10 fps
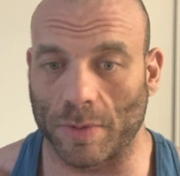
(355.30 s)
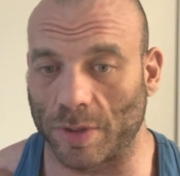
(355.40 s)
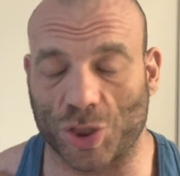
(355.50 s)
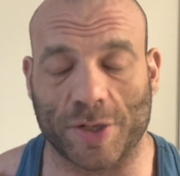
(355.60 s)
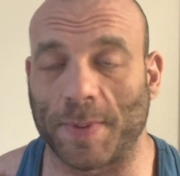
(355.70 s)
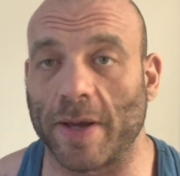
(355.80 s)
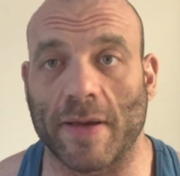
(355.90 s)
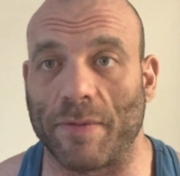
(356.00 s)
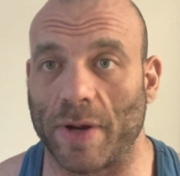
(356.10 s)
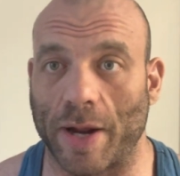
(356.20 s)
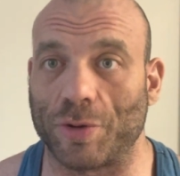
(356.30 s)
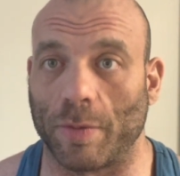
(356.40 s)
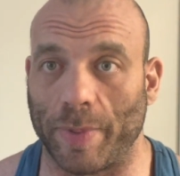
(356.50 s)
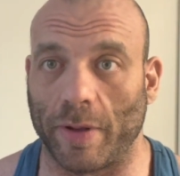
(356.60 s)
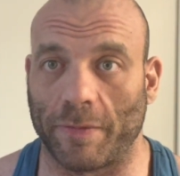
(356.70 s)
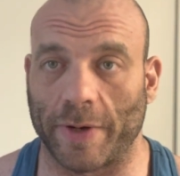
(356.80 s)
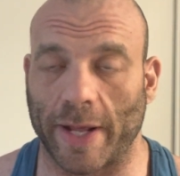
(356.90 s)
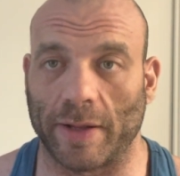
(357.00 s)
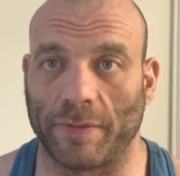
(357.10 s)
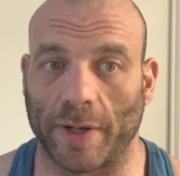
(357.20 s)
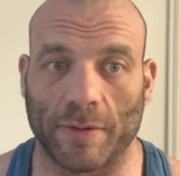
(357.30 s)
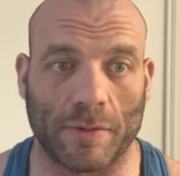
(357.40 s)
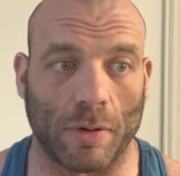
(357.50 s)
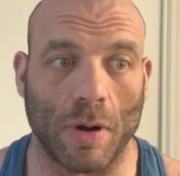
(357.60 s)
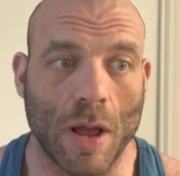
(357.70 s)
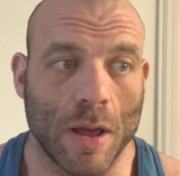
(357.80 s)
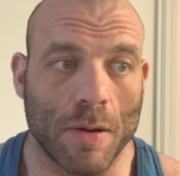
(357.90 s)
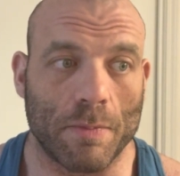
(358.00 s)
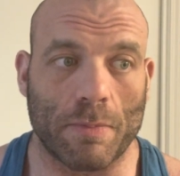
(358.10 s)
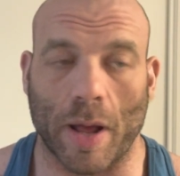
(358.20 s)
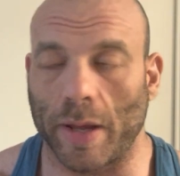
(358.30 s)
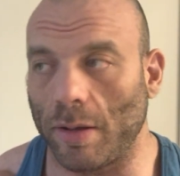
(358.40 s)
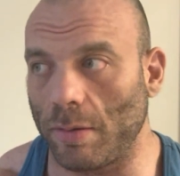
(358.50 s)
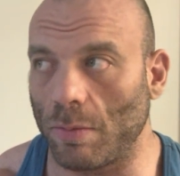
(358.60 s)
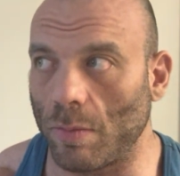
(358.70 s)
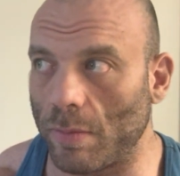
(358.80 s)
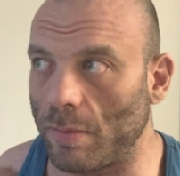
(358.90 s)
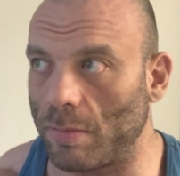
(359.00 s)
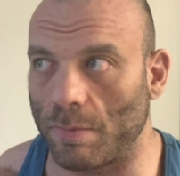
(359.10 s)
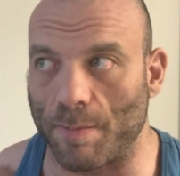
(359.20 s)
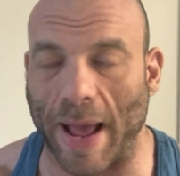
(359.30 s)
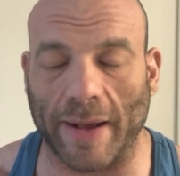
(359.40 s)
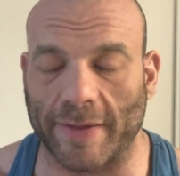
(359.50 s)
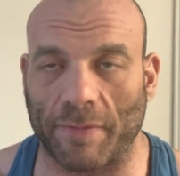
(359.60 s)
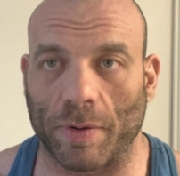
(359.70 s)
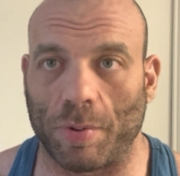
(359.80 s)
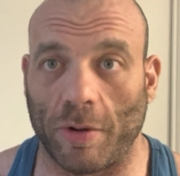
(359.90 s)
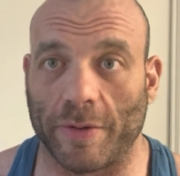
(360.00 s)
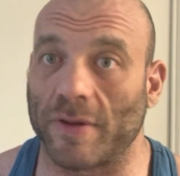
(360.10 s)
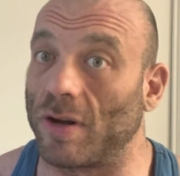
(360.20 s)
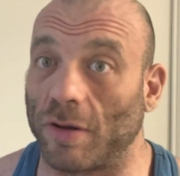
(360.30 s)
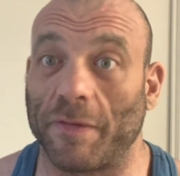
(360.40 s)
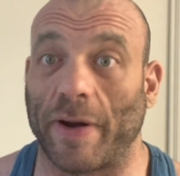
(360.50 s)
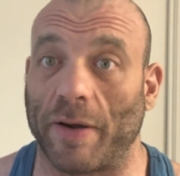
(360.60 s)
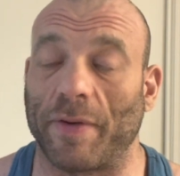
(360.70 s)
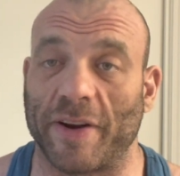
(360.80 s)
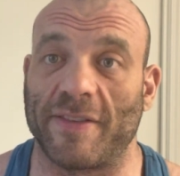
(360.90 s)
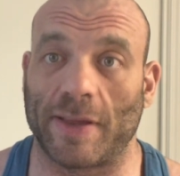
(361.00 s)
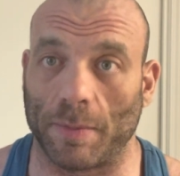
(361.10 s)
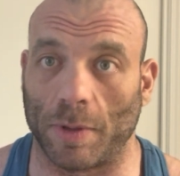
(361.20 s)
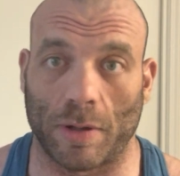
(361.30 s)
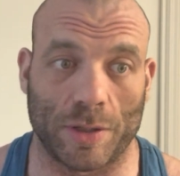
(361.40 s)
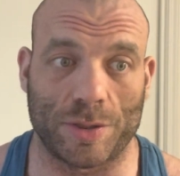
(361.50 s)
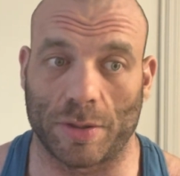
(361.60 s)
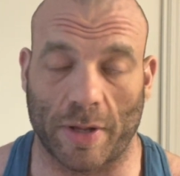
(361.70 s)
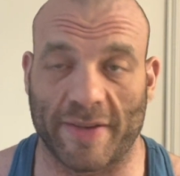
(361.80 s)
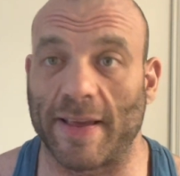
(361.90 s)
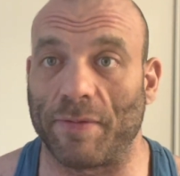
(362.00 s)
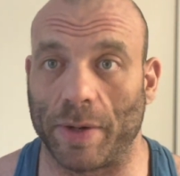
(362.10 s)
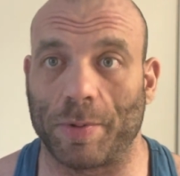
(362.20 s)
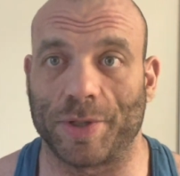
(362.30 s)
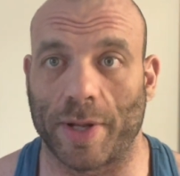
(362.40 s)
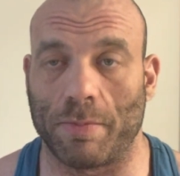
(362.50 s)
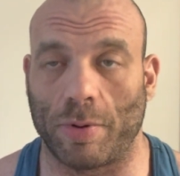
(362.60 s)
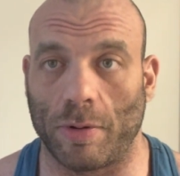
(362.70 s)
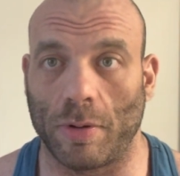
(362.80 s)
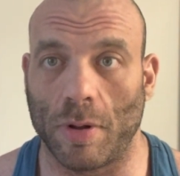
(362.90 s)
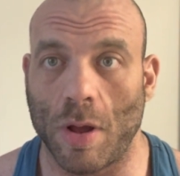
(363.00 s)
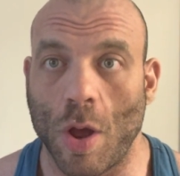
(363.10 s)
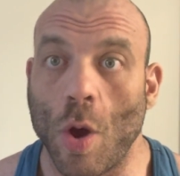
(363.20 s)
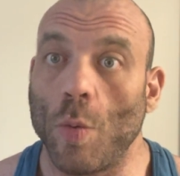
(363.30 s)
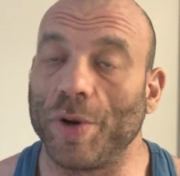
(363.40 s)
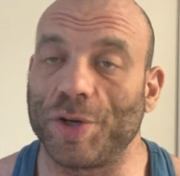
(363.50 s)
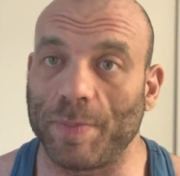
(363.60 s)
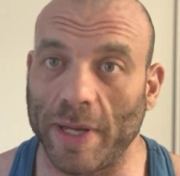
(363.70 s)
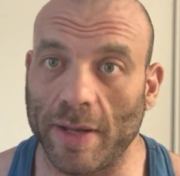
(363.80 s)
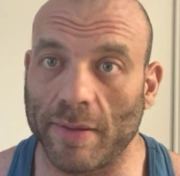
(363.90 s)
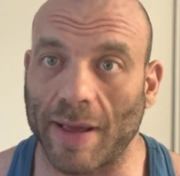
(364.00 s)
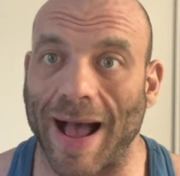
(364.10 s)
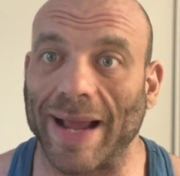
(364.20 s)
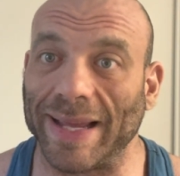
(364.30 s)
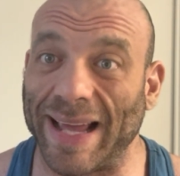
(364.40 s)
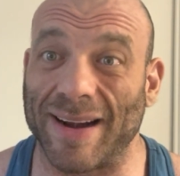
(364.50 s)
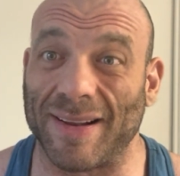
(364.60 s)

just because I have a natural build for deadlifting. So my max effort pull is going to look very, very similar to a 70% pull, which means I can get a